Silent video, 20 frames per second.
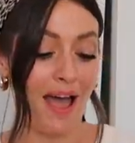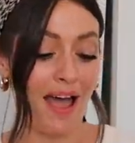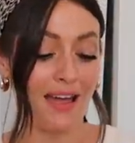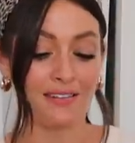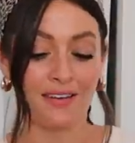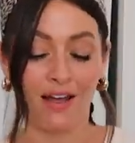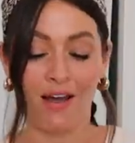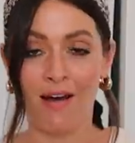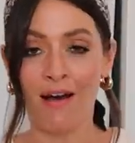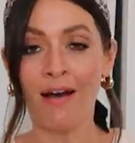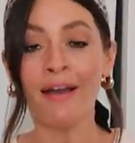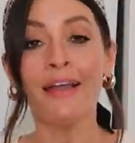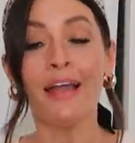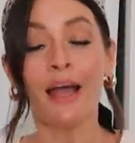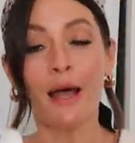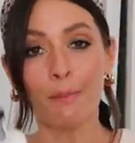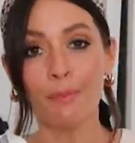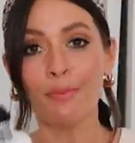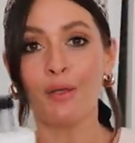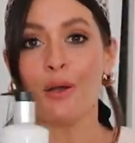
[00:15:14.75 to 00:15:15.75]
And I
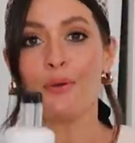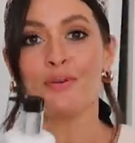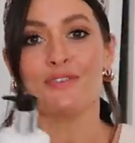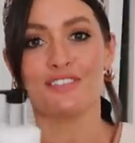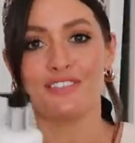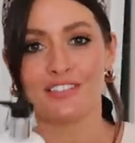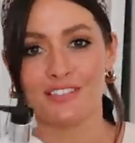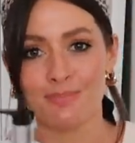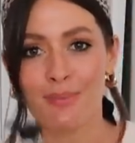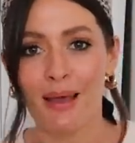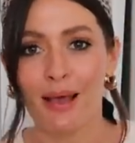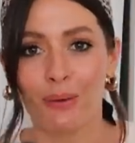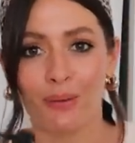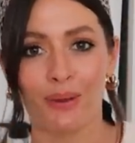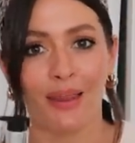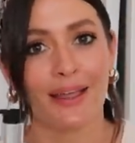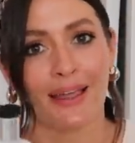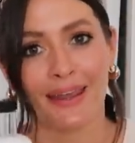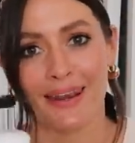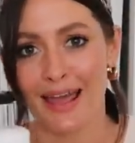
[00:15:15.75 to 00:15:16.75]
am going to
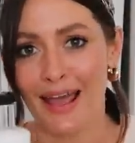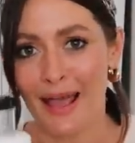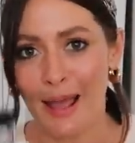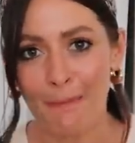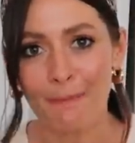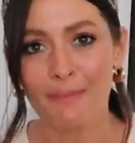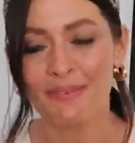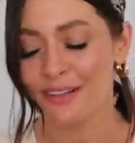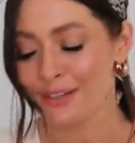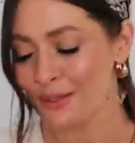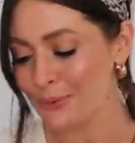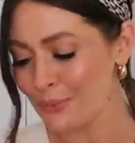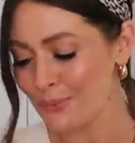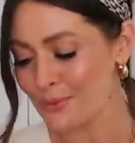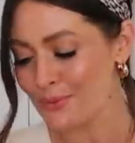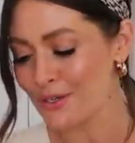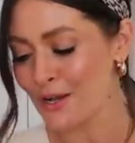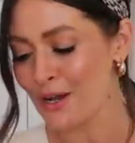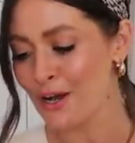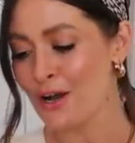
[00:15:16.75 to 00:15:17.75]
smell like an
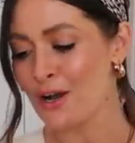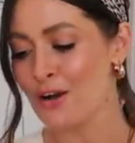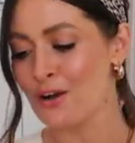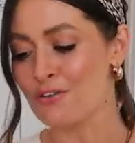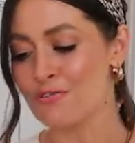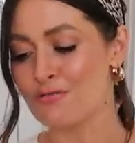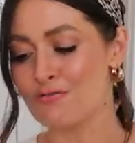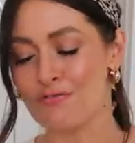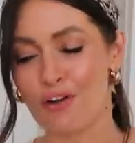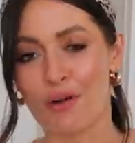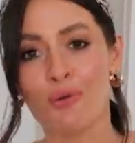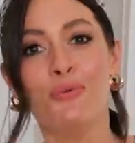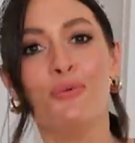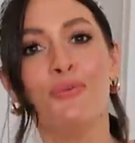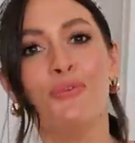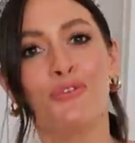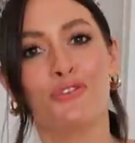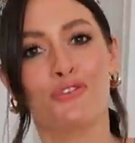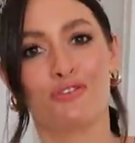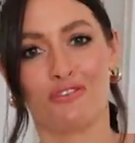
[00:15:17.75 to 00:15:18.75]
absolute
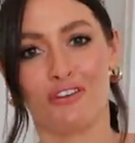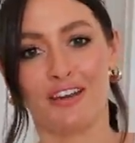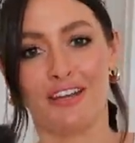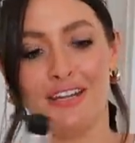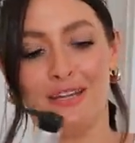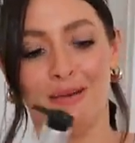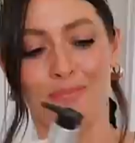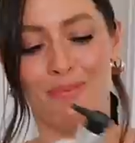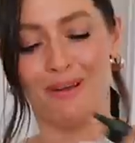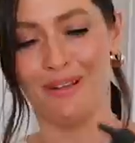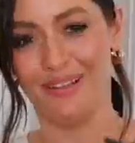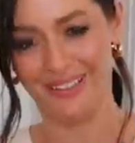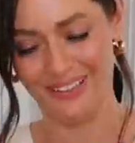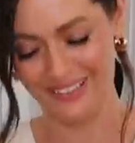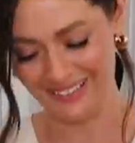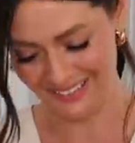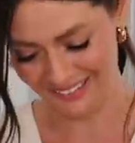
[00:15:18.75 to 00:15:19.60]
rose dream.